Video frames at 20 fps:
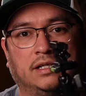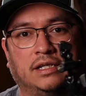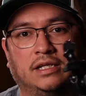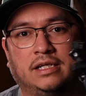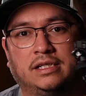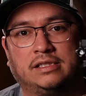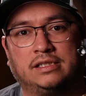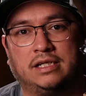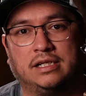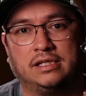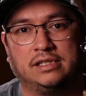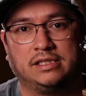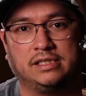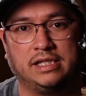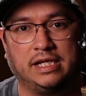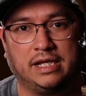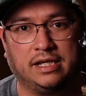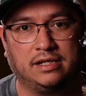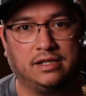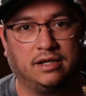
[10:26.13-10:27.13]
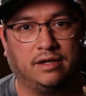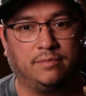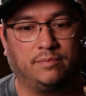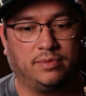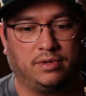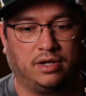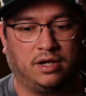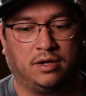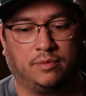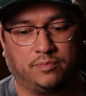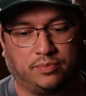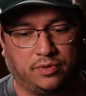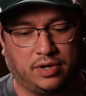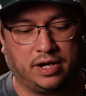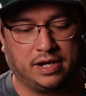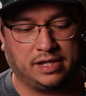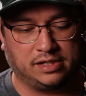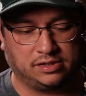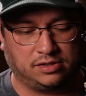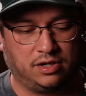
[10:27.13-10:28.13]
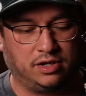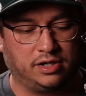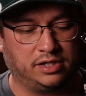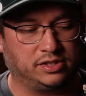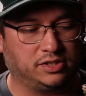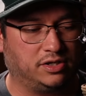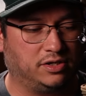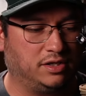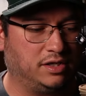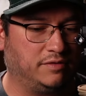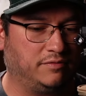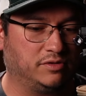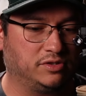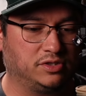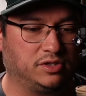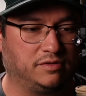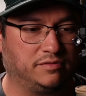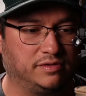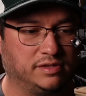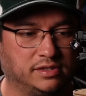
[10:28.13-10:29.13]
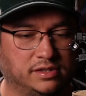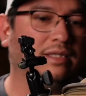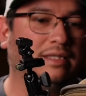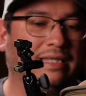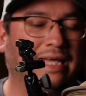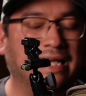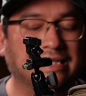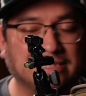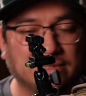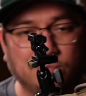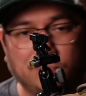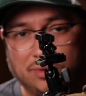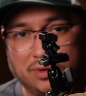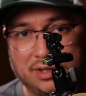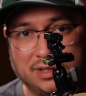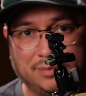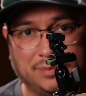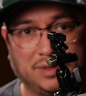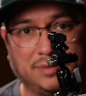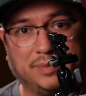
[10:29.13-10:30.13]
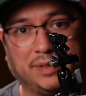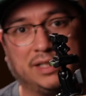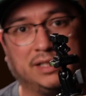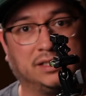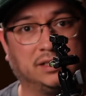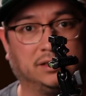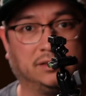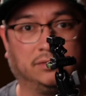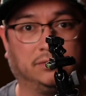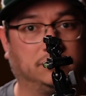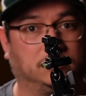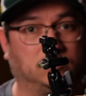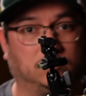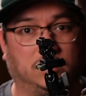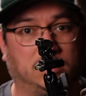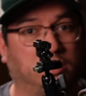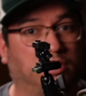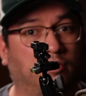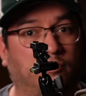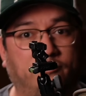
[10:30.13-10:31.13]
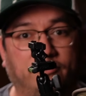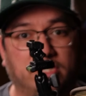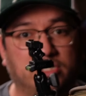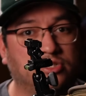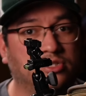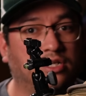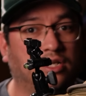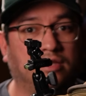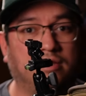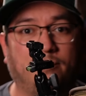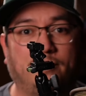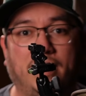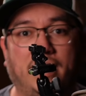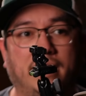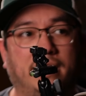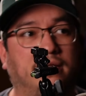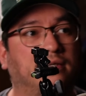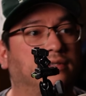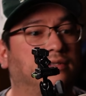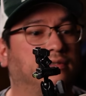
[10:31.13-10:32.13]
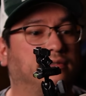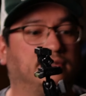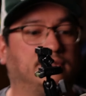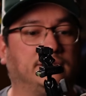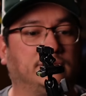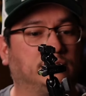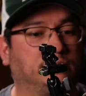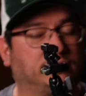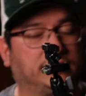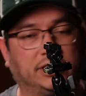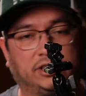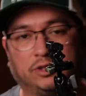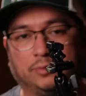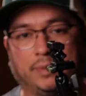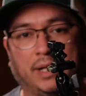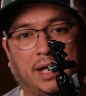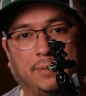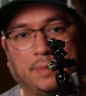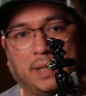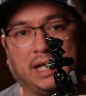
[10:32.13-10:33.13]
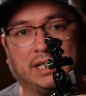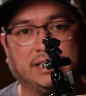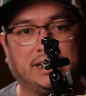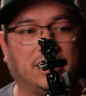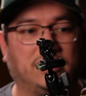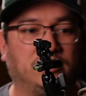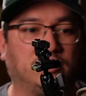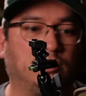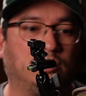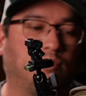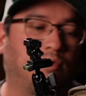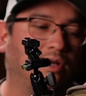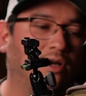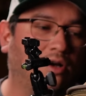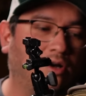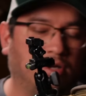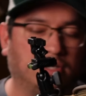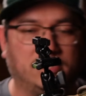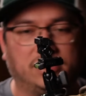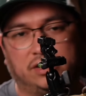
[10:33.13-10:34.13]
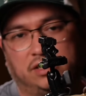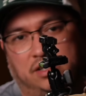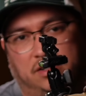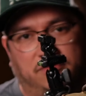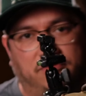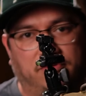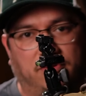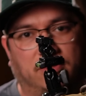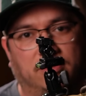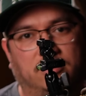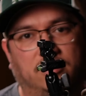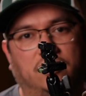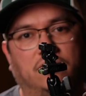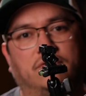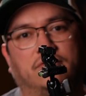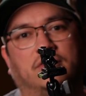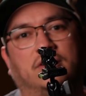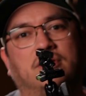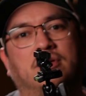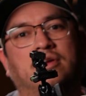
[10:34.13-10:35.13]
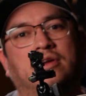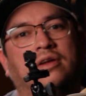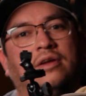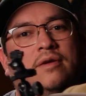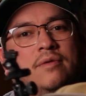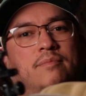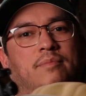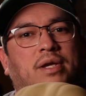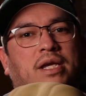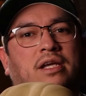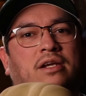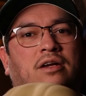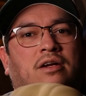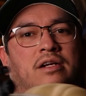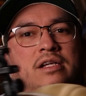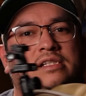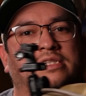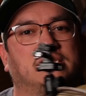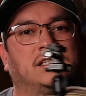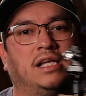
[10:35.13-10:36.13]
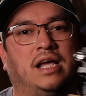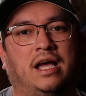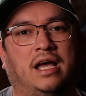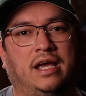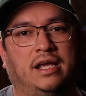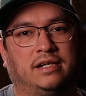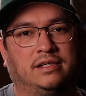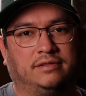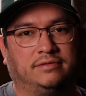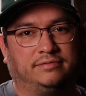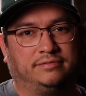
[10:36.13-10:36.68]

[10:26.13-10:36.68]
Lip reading: it's gonna stand up upright as long as it's on a level surface. That's important to me because when you're fishing on the bank, you set your backpack down. You don't want all your stuff falling over, being on its side